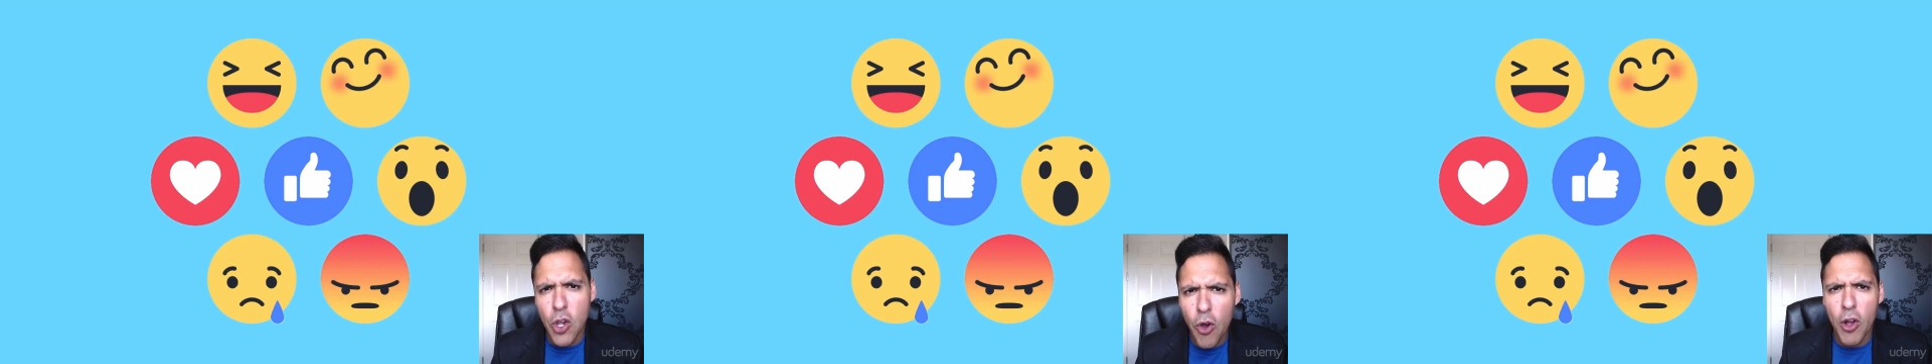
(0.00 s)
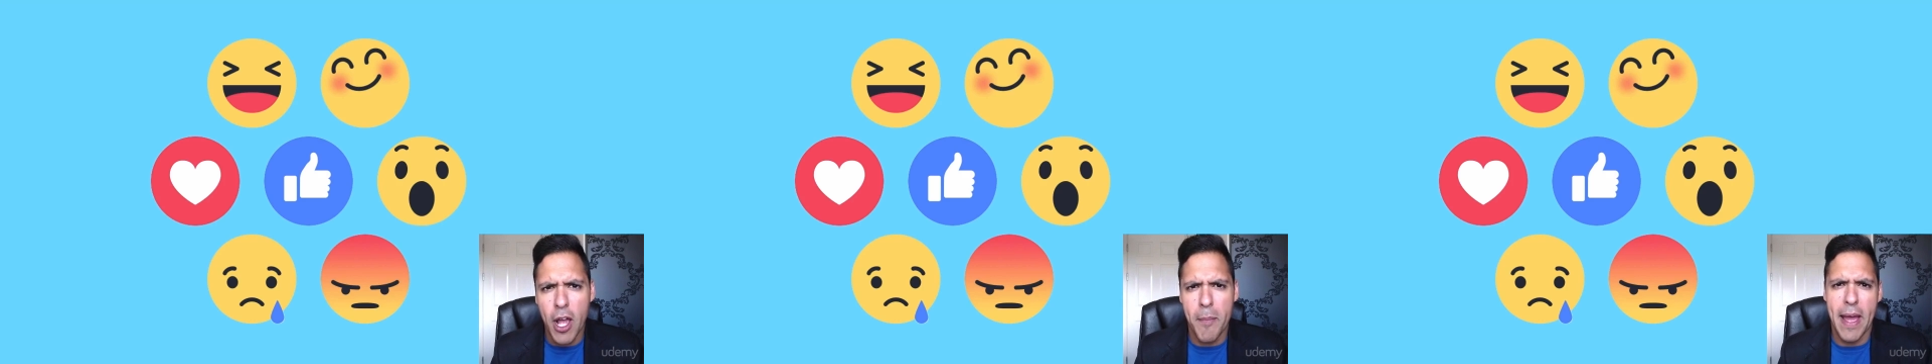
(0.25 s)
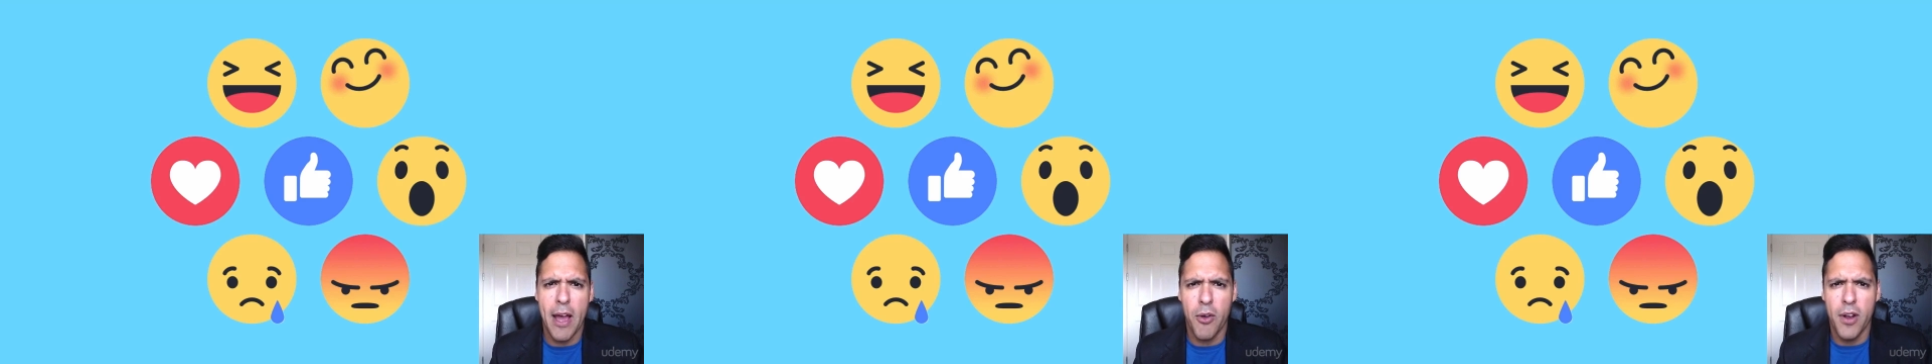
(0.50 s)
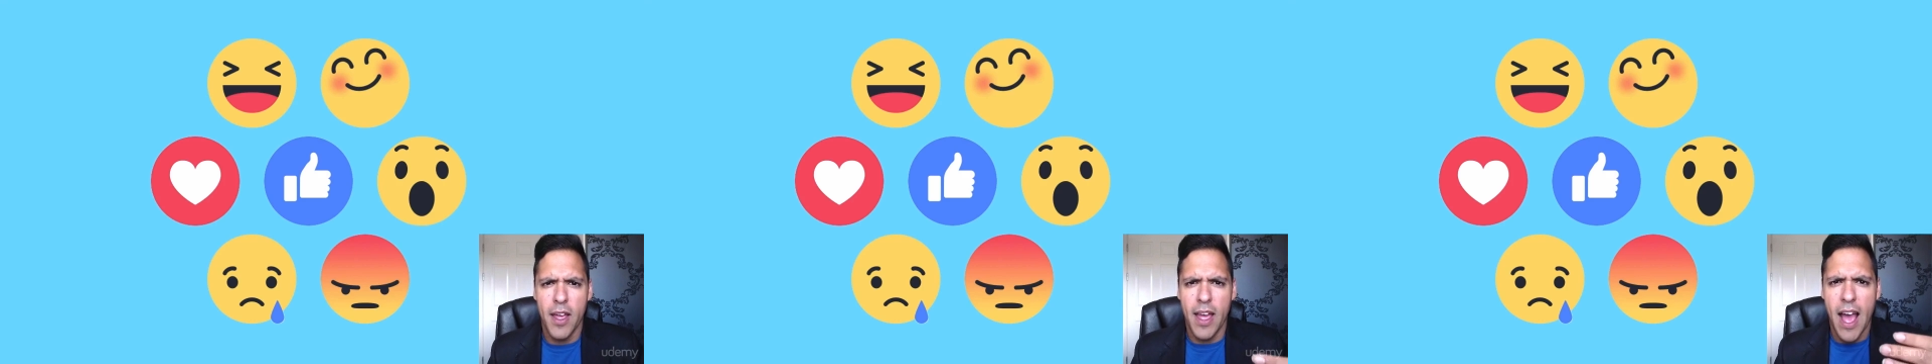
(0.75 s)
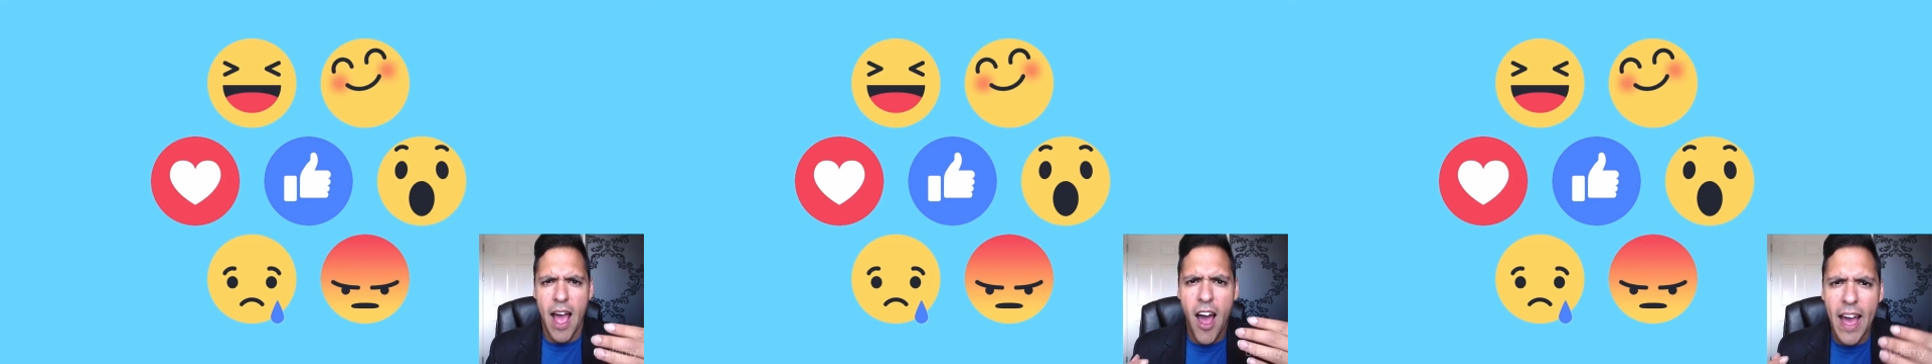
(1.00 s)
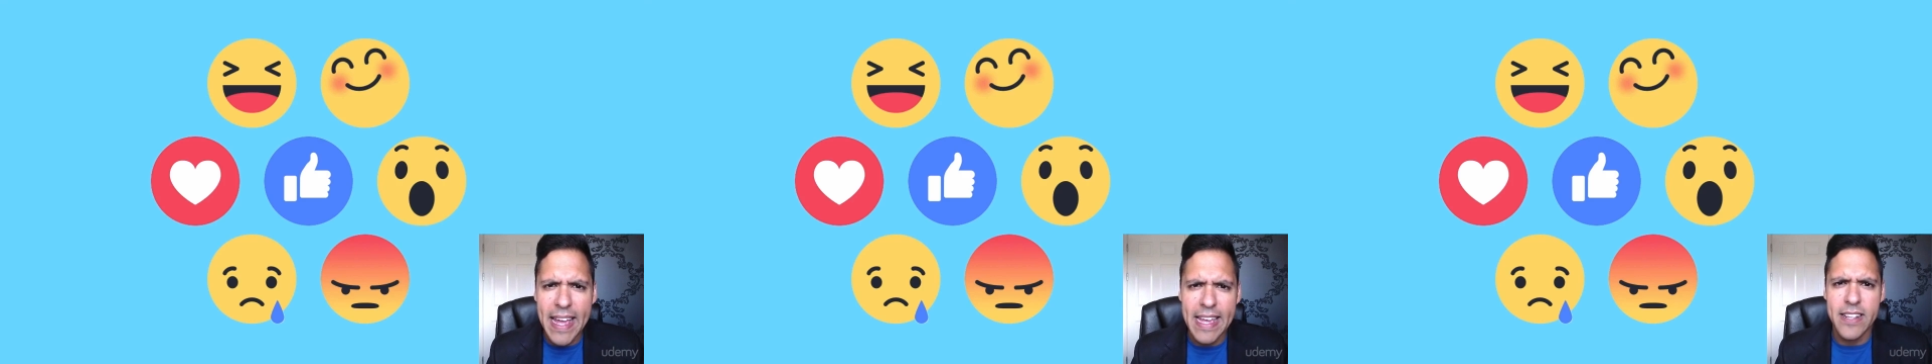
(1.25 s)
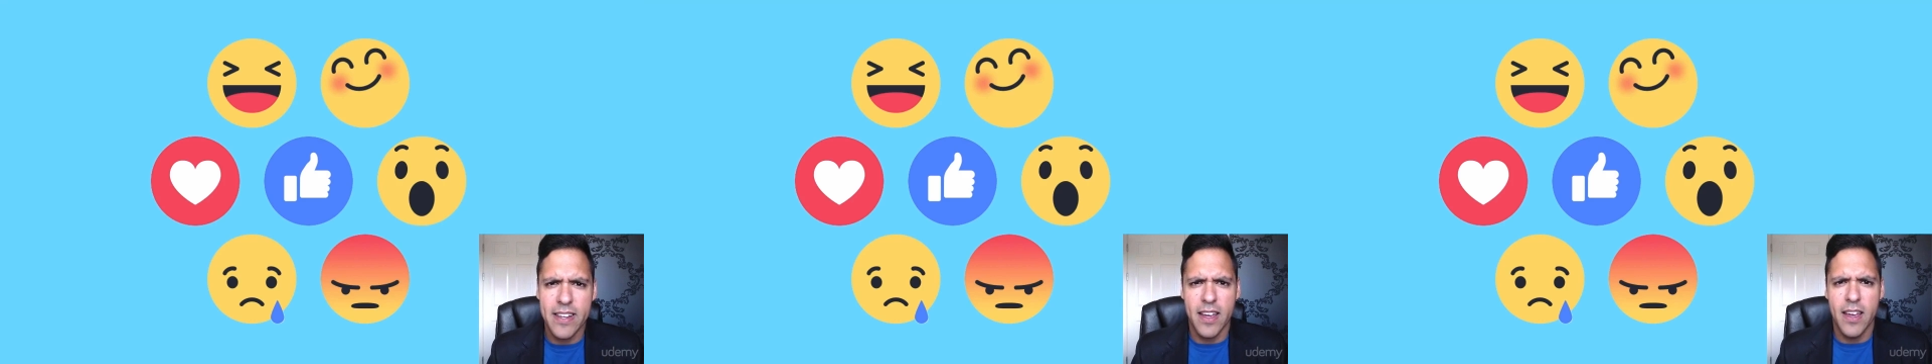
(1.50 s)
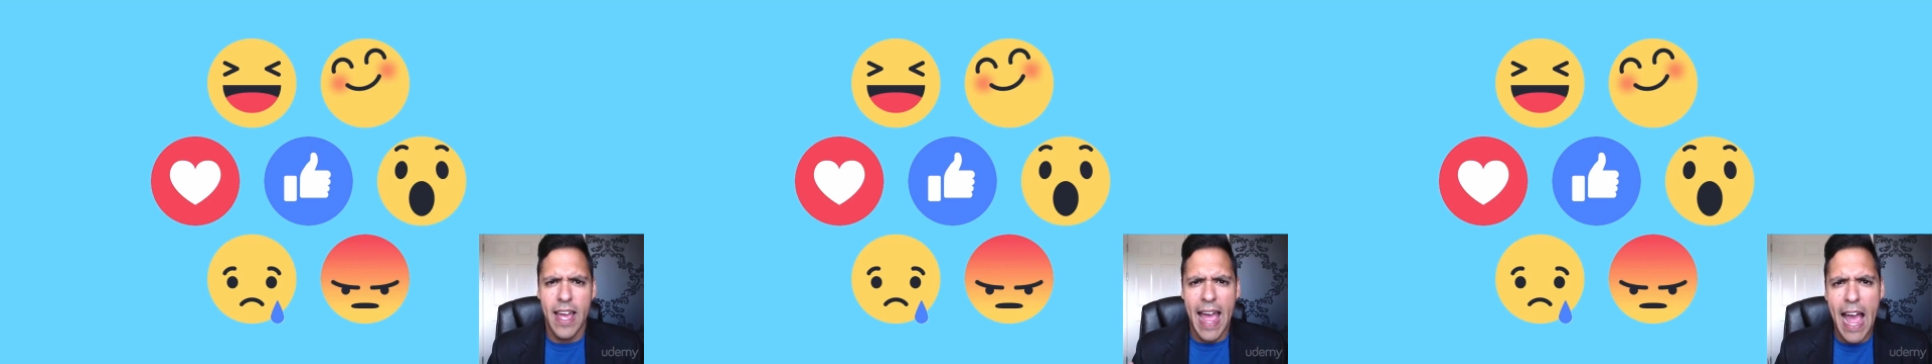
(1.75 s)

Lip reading: talk about AIDA,